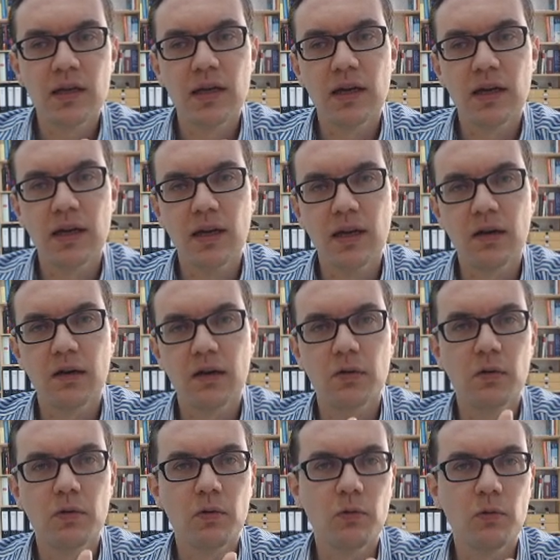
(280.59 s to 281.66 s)
And
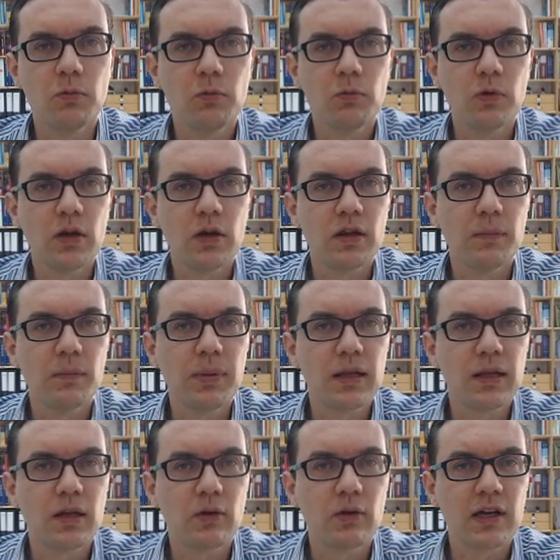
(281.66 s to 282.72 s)
what is the best
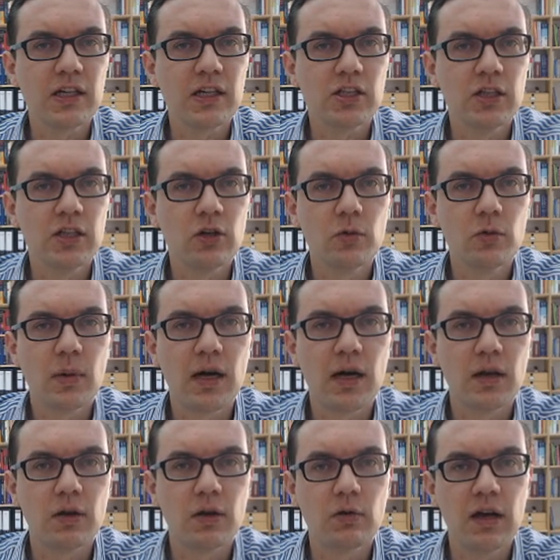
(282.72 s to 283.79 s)
location in
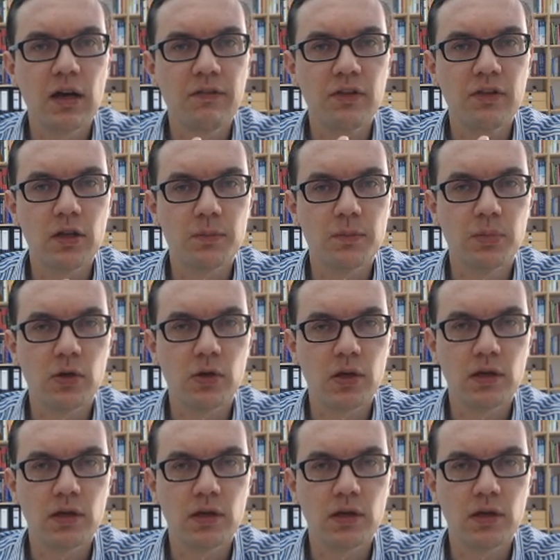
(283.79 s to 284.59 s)
Oman to have this port?